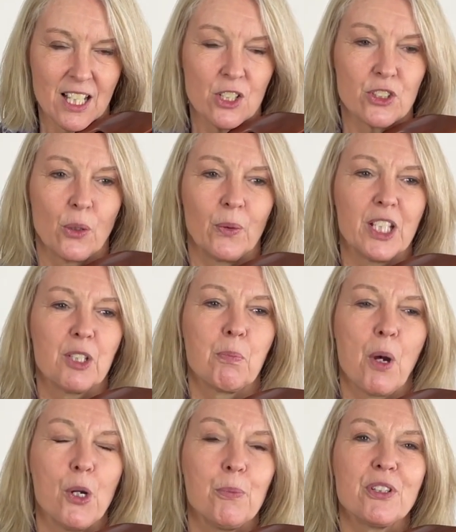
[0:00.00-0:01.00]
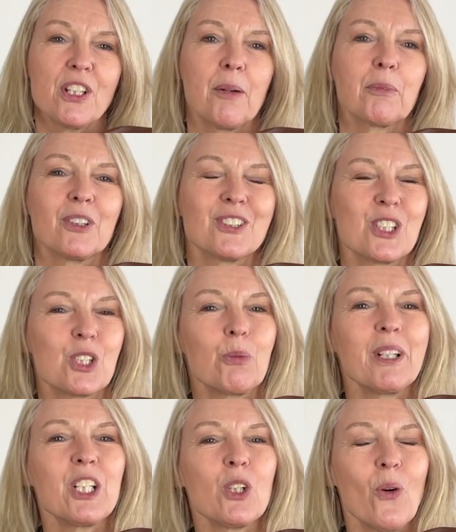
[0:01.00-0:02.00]
So in a moment I'm going to
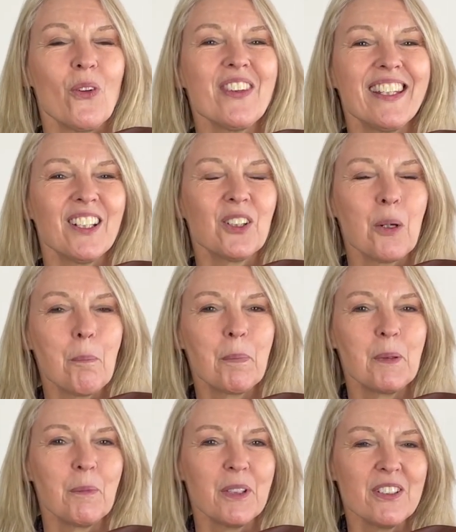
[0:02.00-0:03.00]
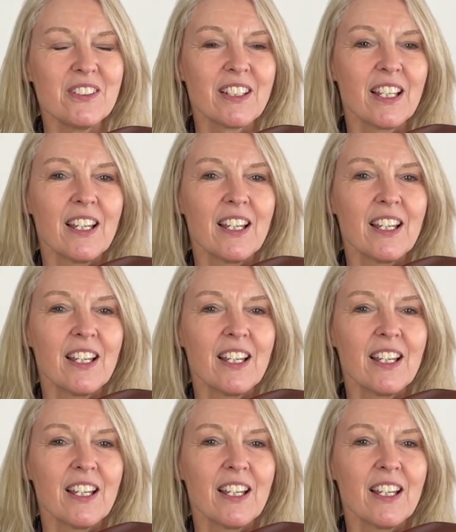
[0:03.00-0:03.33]
switch on the accompaniment